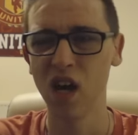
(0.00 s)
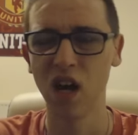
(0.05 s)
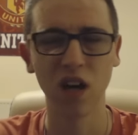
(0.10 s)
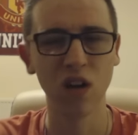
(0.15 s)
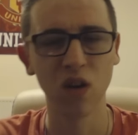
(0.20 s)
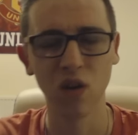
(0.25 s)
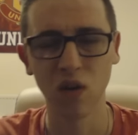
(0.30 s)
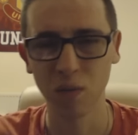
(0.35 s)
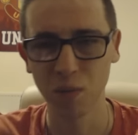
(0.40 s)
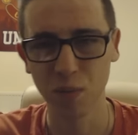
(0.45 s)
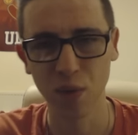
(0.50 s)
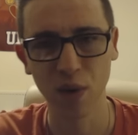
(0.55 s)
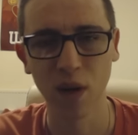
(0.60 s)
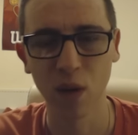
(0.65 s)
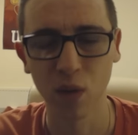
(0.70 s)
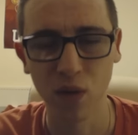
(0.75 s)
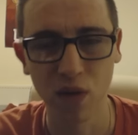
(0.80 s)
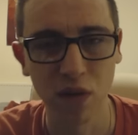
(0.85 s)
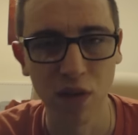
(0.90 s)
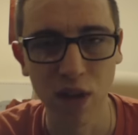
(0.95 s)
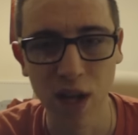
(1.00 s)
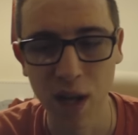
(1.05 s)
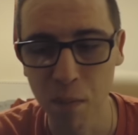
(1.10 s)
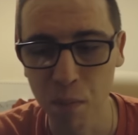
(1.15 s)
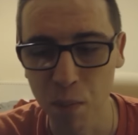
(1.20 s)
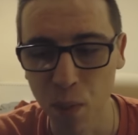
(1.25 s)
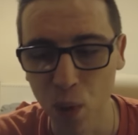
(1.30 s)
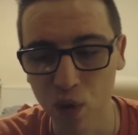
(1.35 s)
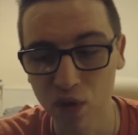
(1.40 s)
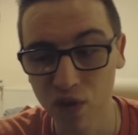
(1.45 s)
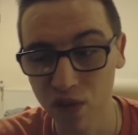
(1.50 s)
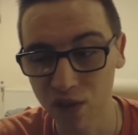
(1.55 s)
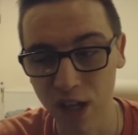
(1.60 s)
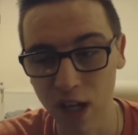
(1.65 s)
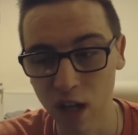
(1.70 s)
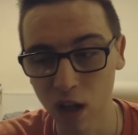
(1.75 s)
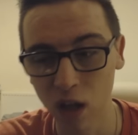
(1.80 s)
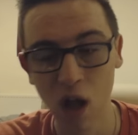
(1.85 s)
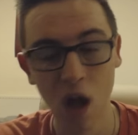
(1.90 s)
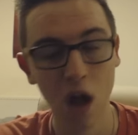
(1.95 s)
I can't pronounce his name, but
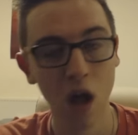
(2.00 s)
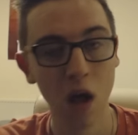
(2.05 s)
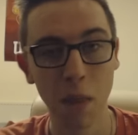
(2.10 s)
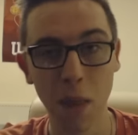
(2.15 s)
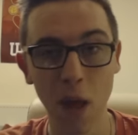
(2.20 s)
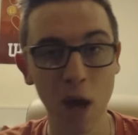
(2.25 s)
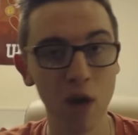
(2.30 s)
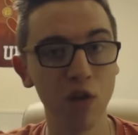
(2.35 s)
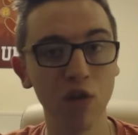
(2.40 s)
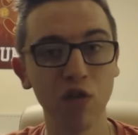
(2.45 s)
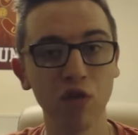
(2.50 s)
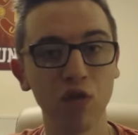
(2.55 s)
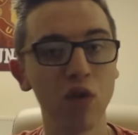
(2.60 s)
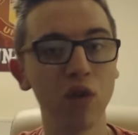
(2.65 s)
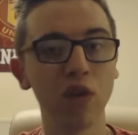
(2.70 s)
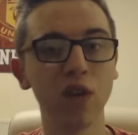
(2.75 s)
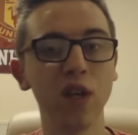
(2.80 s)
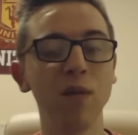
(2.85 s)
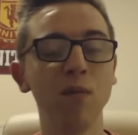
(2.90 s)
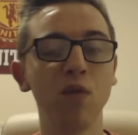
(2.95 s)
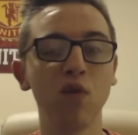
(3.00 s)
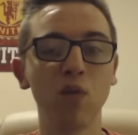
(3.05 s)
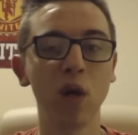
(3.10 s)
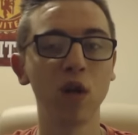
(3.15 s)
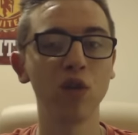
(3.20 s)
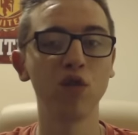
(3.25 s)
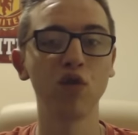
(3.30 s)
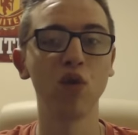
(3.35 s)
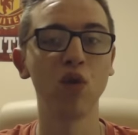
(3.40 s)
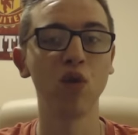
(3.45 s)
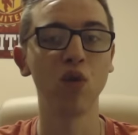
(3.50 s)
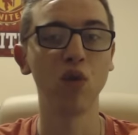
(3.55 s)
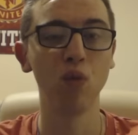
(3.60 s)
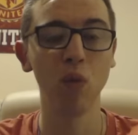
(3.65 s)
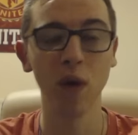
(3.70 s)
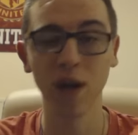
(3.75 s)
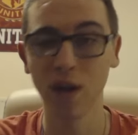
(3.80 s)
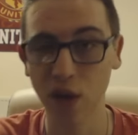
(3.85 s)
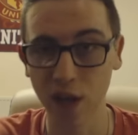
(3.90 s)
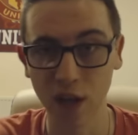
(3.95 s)
still, they're a strong team as well. So
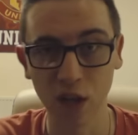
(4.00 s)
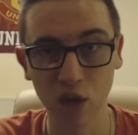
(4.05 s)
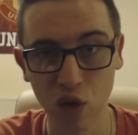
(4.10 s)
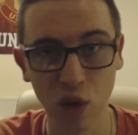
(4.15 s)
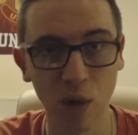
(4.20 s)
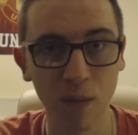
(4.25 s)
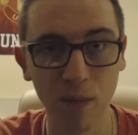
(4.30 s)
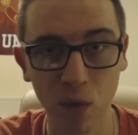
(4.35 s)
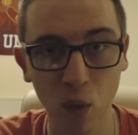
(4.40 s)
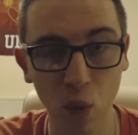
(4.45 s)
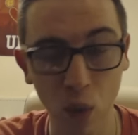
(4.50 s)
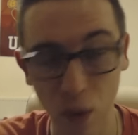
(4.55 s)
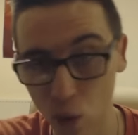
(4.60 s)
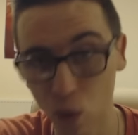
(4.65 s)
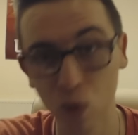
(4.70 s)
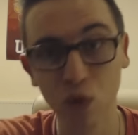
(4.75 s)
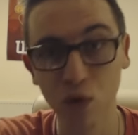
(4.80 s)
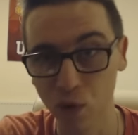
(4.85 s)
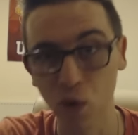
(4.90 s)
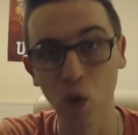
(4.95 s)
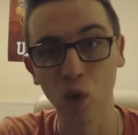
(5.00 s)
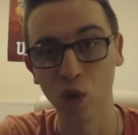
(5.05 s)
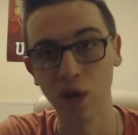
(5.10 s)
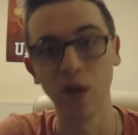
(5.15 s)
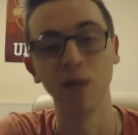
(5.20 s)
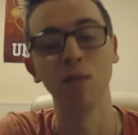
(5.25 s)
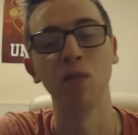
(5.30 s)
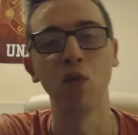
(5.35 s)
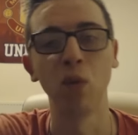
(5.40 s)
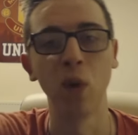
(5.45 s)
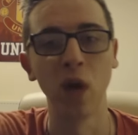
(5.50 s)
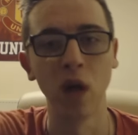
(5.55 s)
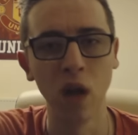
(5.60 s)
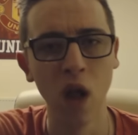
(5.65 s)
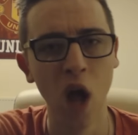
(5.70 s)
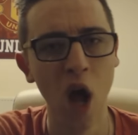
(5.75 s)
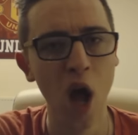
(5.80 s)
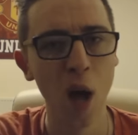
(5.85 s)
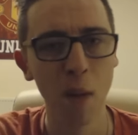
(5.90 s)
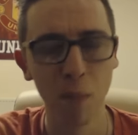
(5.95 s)
we're not getting top four. Those four teams
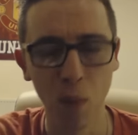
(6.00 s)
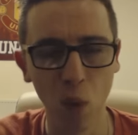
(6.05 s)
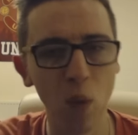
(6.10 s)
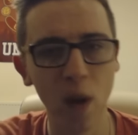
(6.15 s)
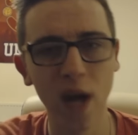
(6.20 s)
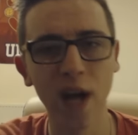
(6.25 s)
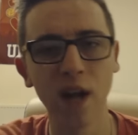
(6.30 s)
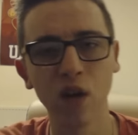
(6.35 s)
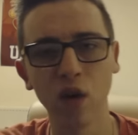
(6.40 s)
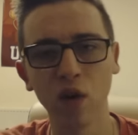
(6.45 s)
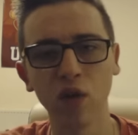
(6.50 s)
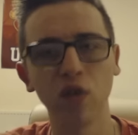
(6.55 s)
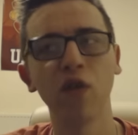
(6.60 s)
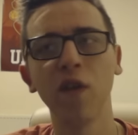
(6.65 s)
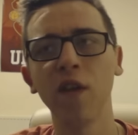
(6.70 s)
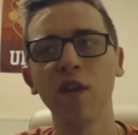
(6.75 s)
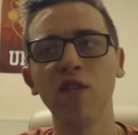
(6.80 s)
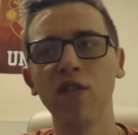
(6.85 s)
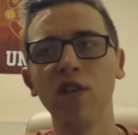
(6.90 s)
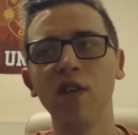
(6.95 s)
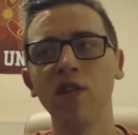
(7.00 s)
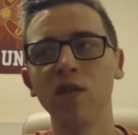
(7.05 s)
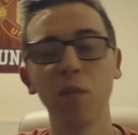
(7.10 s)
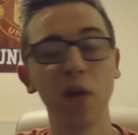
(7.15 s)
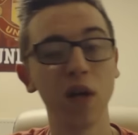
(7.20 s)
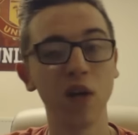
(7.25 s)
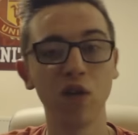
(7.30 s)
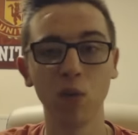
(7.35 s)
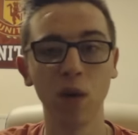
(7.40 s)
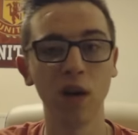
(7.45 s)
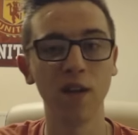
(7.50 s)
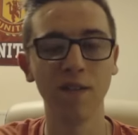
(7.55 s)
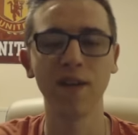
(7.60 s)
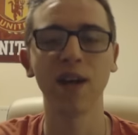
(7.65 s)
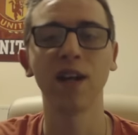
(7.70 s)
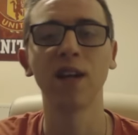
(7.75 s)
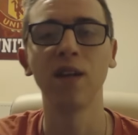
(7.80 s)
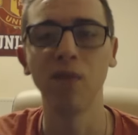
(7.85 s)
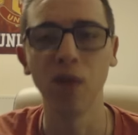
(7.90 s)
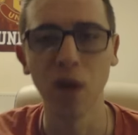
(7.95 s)
will, but we're not. So this season might as well
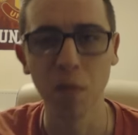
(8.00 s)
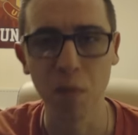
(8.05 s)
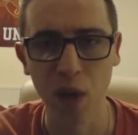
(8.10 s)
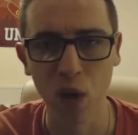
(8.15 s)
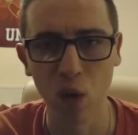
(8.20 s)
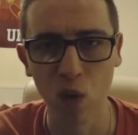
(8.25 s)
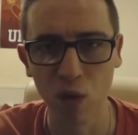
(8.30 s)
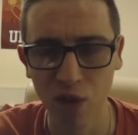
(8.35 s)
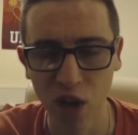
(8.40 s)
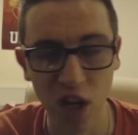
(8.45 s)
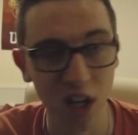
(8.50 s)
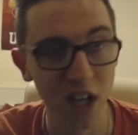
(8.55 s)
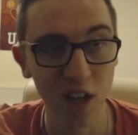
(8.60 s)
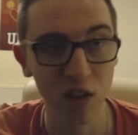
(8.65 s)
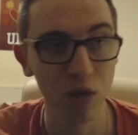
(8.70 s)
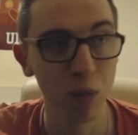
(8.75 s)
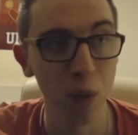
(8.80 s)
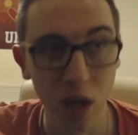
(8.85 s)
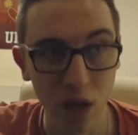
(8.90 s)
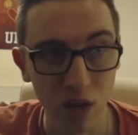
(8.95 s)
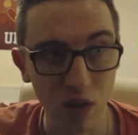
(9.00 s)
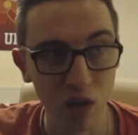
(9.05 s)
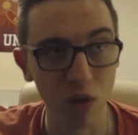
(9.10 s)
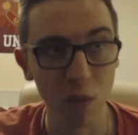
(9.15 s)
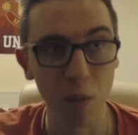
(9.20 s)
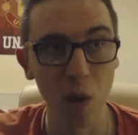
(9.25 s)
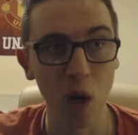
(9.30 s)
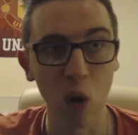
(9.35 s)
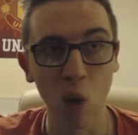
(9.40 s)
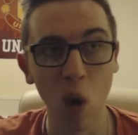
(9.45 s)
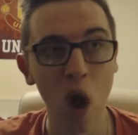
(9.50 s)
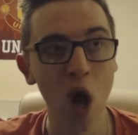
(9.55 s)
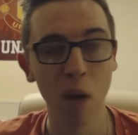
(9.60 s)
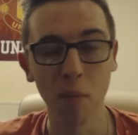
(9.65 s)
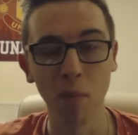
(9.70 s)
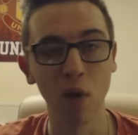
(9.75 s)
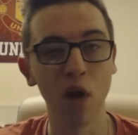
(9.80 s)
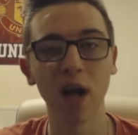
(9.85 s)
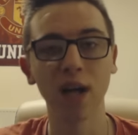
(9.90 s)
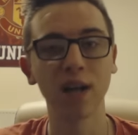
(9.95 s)
effectively be over unless we can somehow
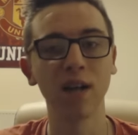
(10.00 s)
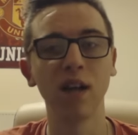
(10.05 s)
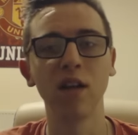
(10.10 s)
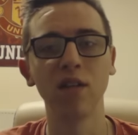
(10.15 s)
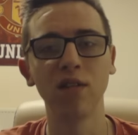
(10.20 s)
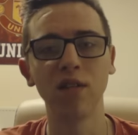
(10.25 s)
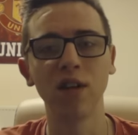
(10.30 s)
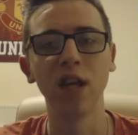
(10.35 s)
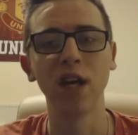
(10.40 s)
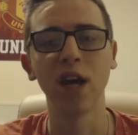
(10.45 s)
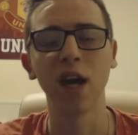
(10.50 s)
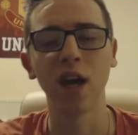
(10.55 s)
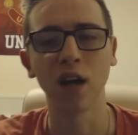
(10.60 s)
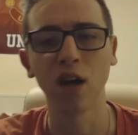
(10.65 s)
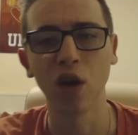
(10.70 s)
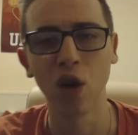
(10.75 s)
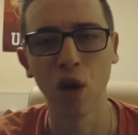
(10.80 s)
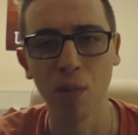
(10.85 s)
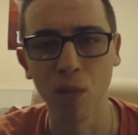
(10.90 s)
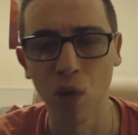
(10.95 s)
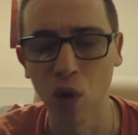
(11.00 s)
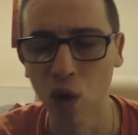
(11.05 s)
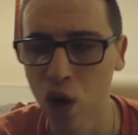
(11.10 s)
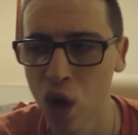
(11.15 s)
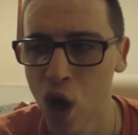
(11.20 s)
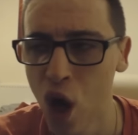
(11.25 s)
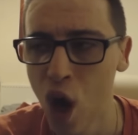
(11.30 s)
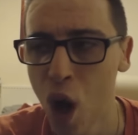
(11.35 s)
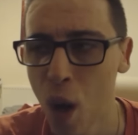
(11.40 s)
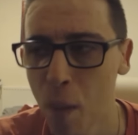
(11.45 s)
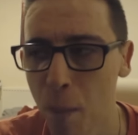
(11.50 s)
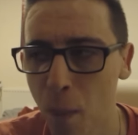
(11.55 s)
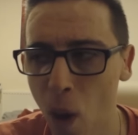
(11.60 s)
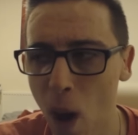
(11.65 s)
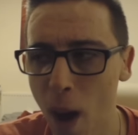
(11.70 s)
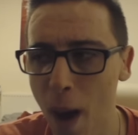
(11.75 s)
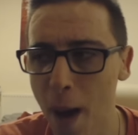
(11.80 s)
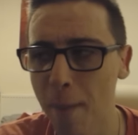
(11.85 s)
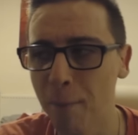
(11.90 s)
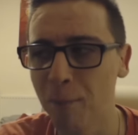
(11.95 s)
miraculously get a cup run,
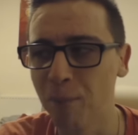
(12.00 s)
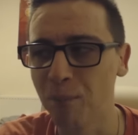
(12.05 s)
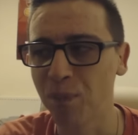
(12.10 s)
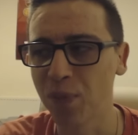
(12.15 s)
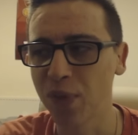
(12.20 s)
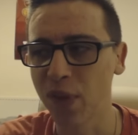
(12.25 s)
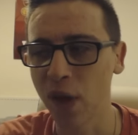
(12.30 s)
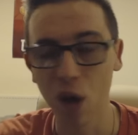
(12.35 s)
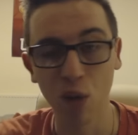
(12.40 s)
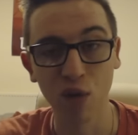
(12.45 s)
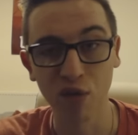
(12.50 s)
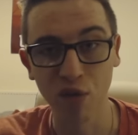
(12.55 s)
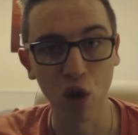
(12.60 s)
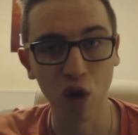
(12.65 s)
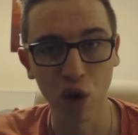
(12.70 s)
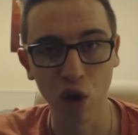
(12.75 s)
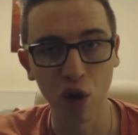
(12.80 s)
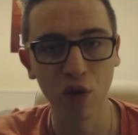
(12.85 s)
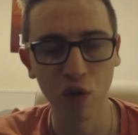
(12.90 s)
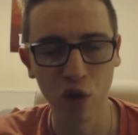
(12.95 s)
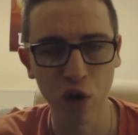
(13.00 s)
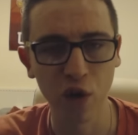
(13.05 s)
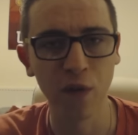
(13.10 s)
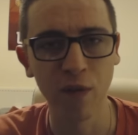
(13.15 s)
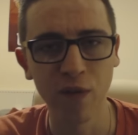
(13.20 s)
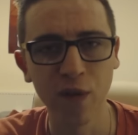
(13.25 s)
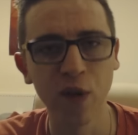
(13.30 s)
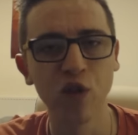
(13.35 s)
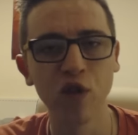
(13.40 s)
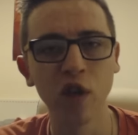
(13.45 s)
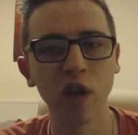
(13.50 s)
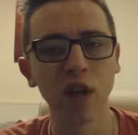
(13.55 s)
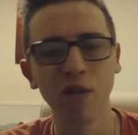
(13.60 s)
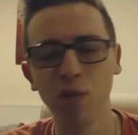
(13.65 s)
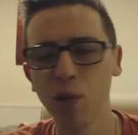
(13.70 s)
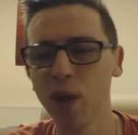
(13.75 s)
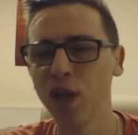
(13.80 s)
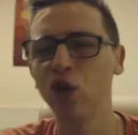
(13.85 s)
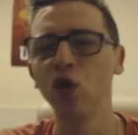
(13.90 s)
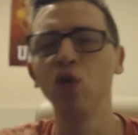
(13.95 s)
but um, yeah, we've got to look to the future. And
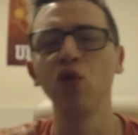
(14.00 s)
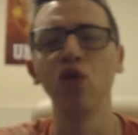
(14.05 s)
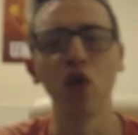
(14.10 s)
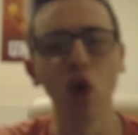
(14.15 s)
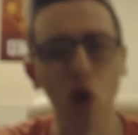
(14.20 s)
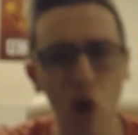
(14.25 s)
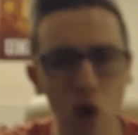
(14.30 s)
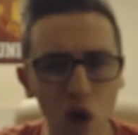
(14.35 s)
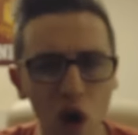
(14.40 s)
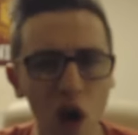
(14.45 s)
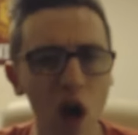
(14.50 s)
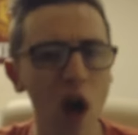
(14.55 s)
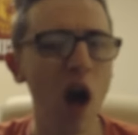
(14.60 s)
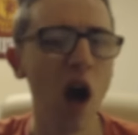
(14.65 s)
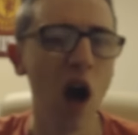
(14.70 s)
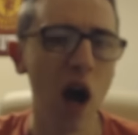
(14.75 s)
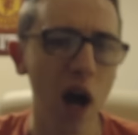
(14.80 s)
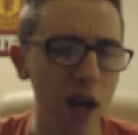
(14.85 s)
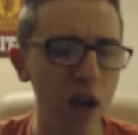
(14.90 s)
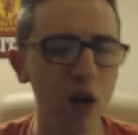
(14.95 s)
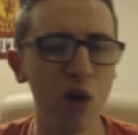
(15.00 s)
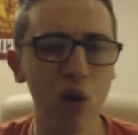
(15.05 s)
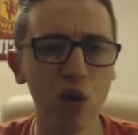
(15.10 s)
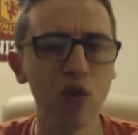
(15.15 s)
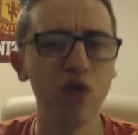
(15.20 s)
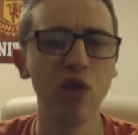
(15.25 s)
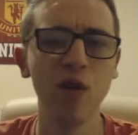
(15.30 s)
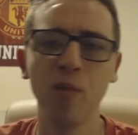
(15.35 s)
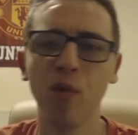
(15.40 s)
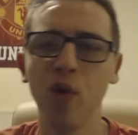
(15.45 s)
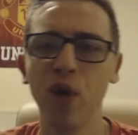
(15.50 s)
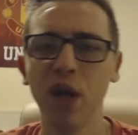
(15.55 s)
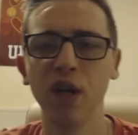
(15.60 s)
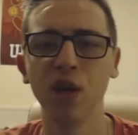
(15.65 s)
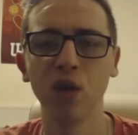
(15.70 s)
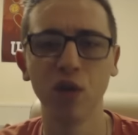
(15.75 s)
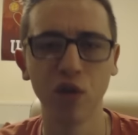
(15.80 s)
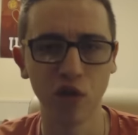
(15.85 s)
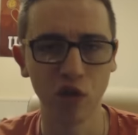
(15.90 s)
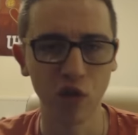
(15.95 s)
if we do not hire Jose
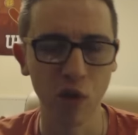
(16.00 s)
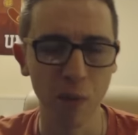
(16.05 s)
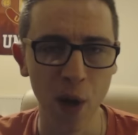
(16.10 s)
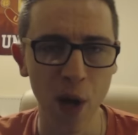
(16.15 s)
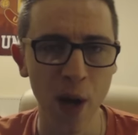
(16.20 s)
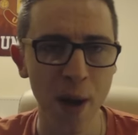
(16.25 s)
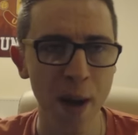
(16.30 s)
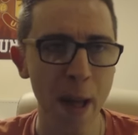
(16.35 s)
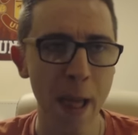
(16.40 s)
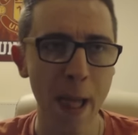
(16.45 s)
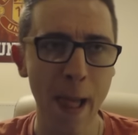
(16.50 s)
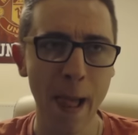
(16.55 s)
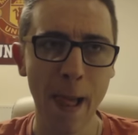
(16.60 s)
Mourinho in summer,